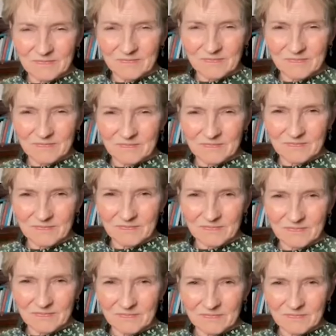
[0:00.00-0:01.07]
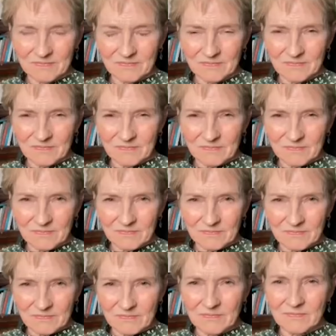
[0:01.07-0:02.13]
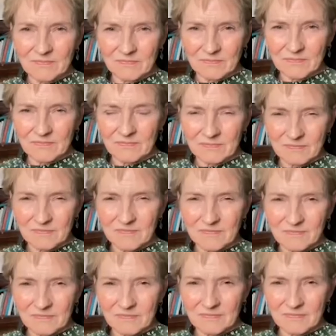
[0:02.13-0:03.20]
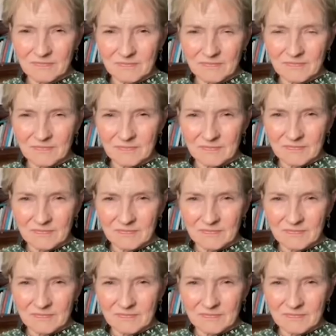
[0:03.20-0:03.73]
[no speech]